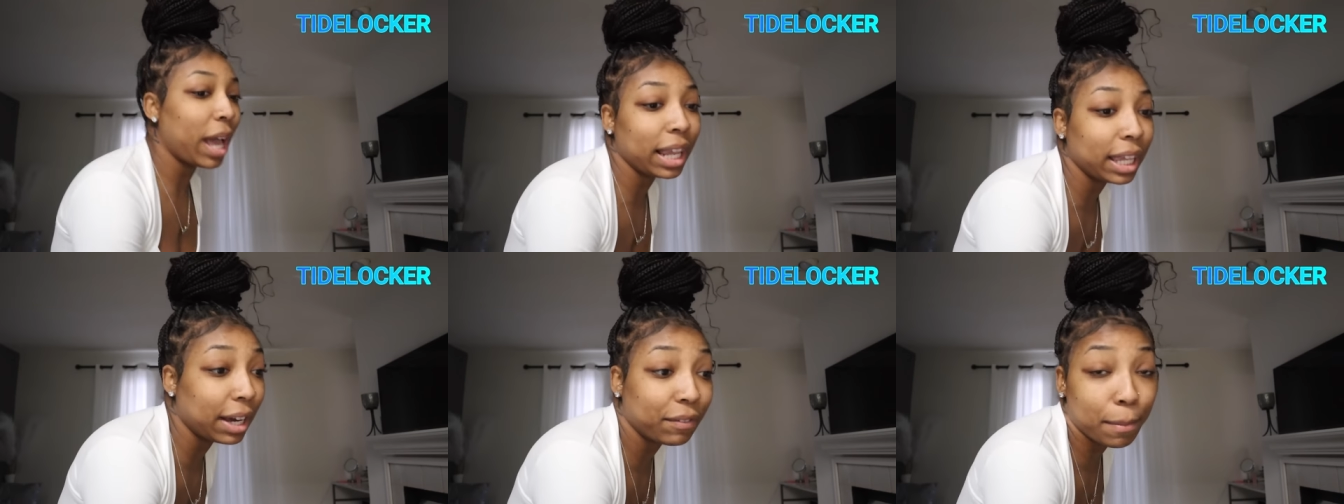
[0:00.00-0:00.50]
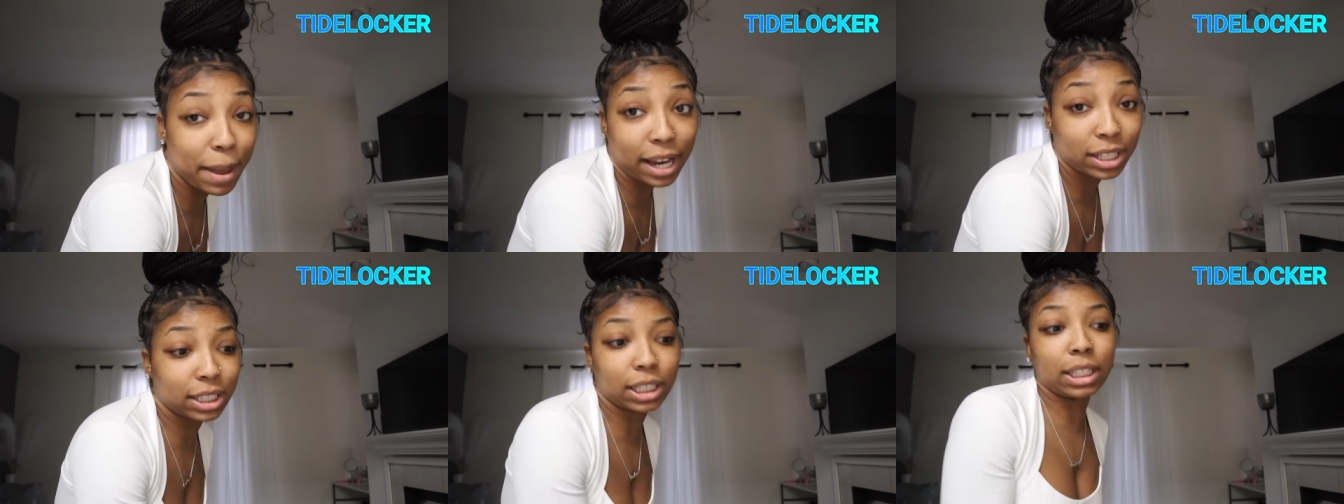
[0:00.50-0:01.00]
I love them,
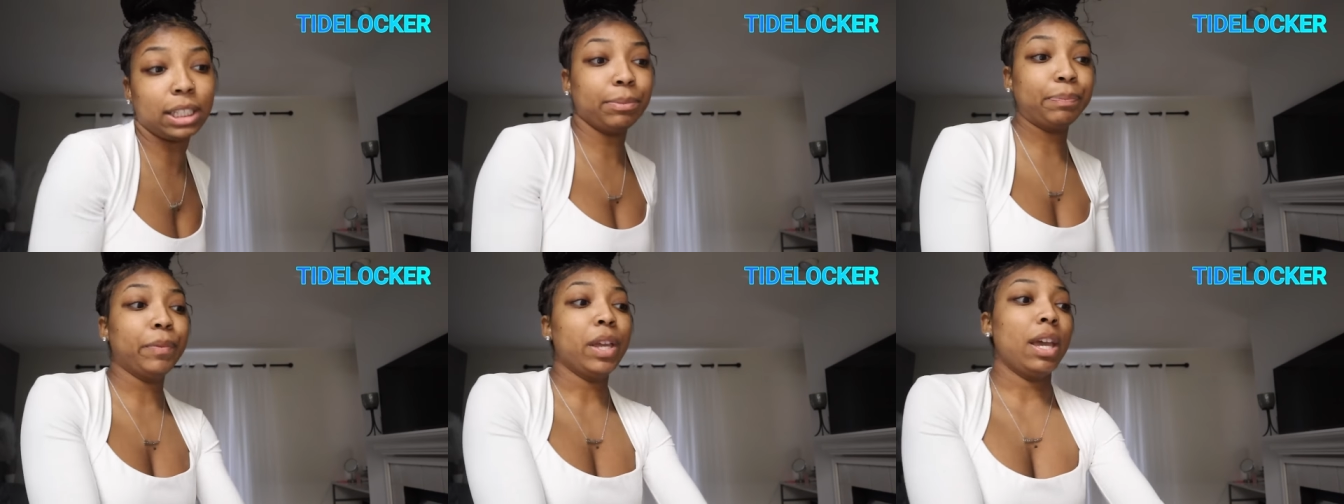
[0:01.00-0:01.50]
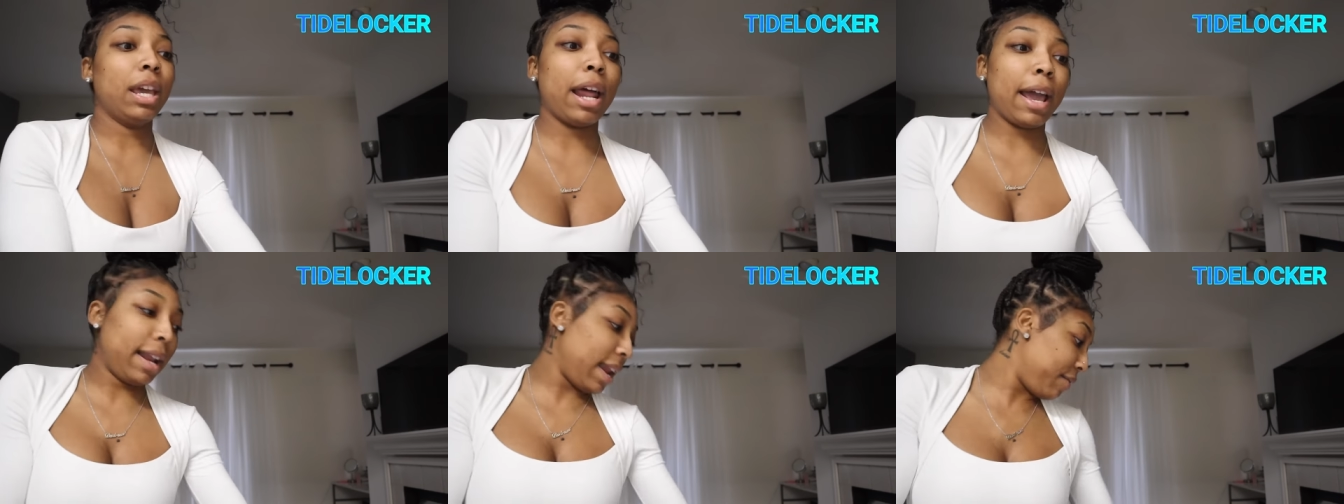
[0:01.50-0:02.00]
actually. And
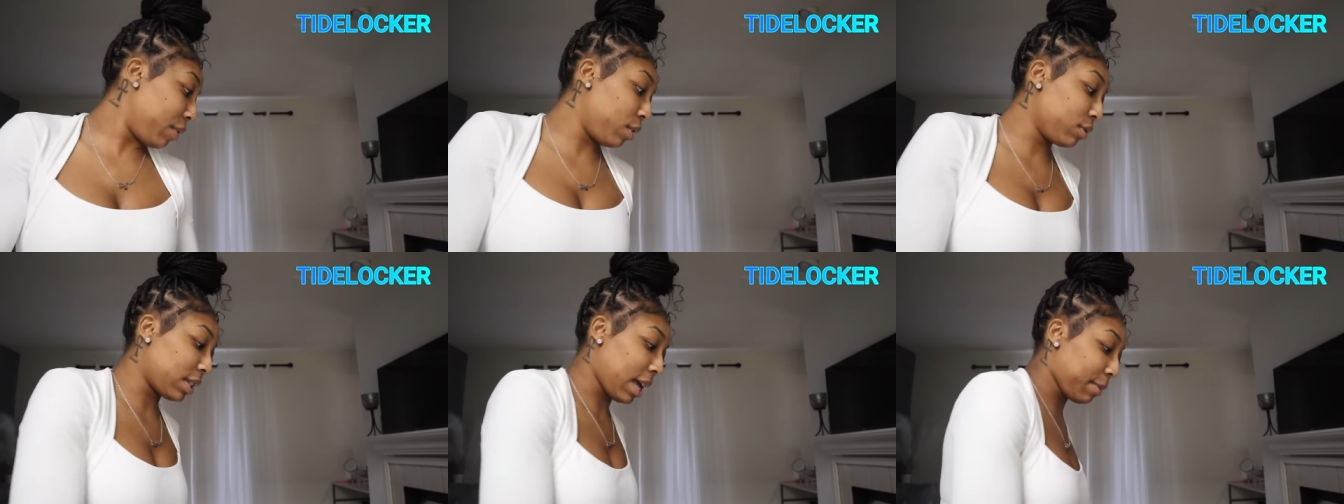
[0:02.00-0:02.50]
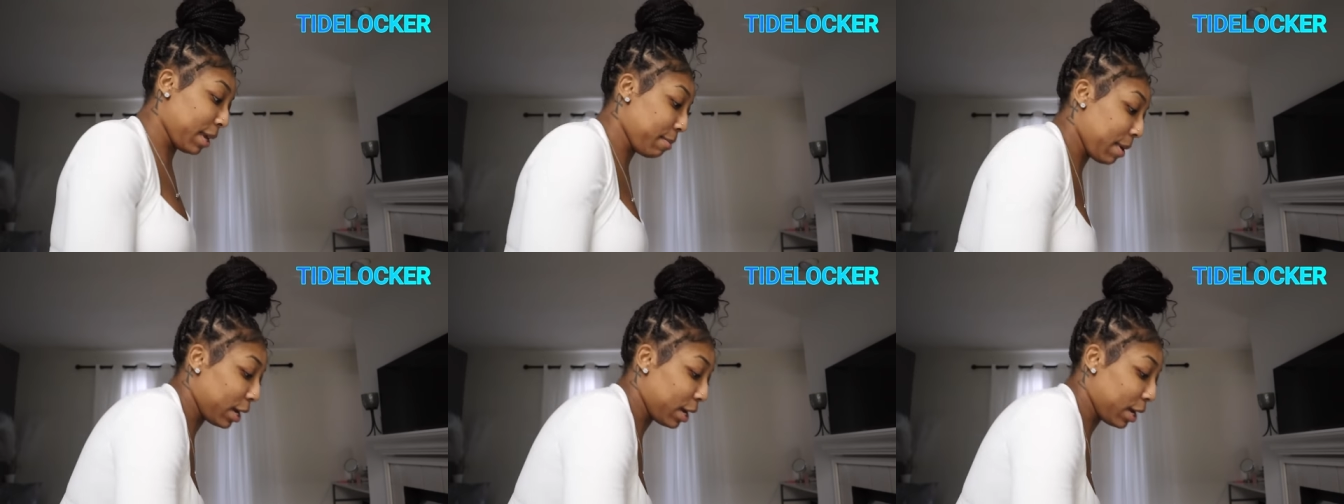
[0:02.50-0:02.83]
I ain't never going to stop getting